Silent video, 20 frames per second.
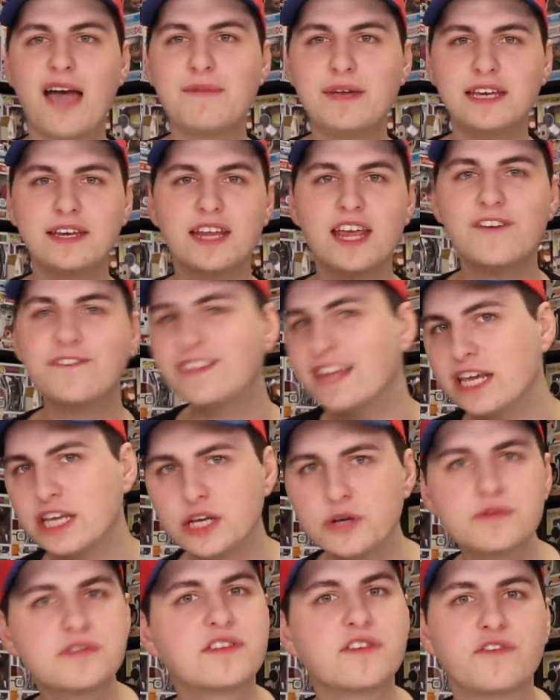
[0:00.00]
I mean, if they
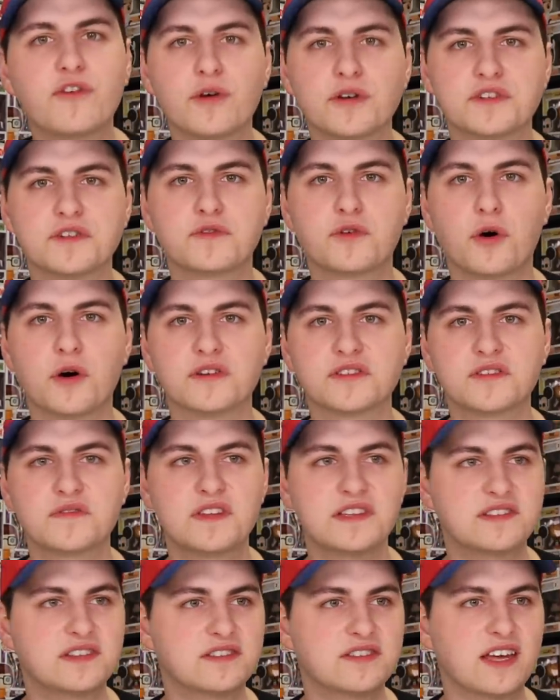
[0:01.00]
use the Force, of course. If
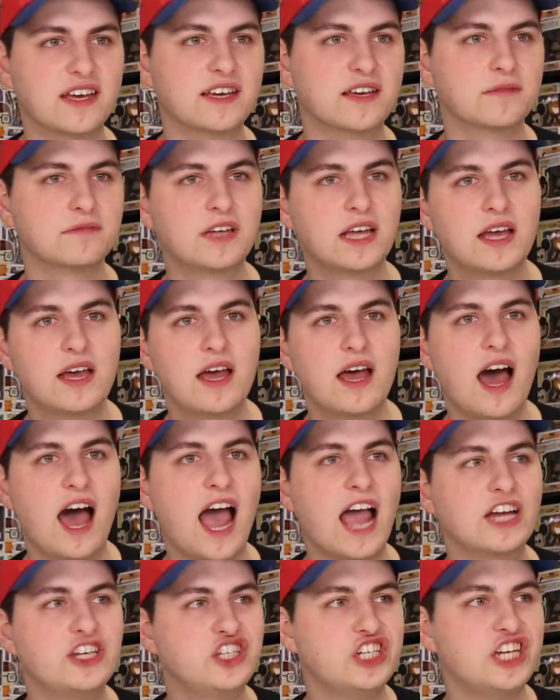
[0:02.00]
this is like
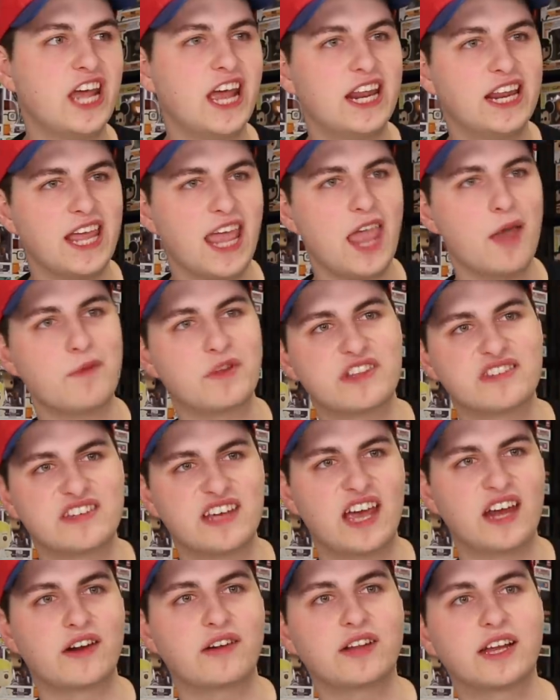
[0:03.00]
IG88 with his
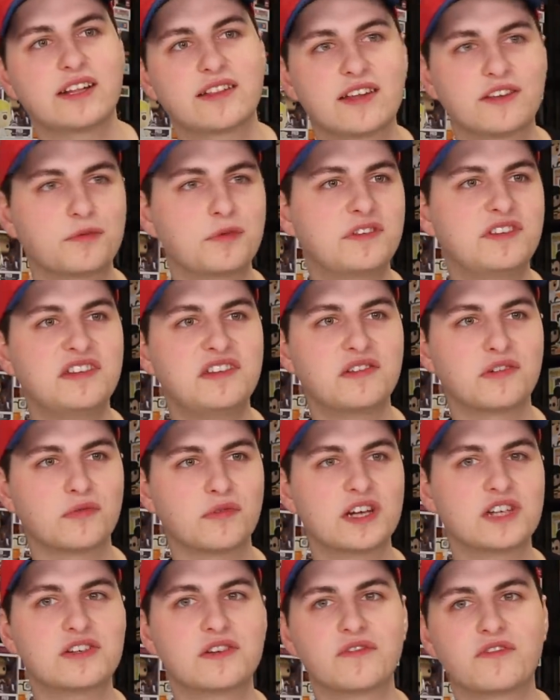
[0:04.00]
hand out like this. What's he doing?
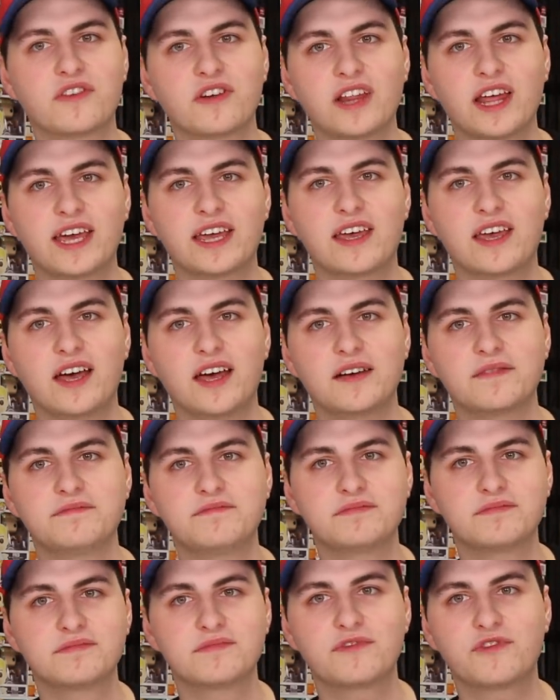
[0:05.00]
Reaching for like uh,
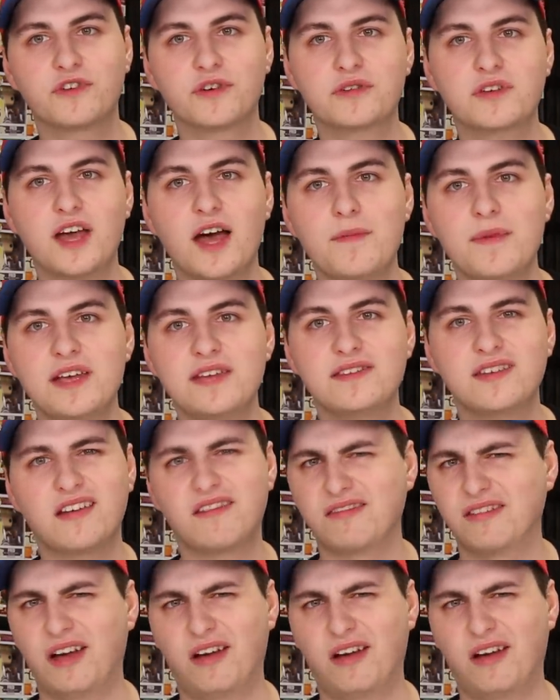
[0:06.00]
fruit gummies? I don't